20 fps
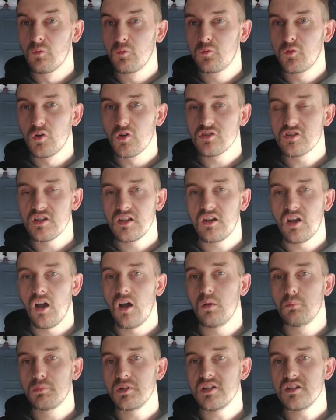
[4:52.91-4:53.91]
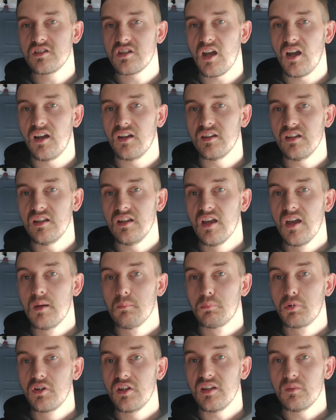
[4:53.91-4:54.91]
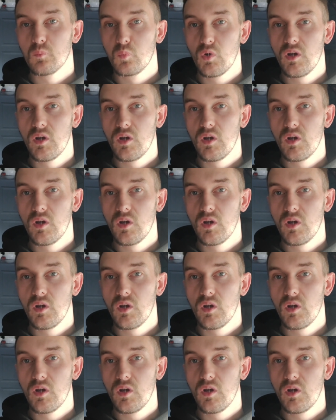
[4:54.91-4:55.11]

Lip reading: Unfortunately, it can't be shiny, but it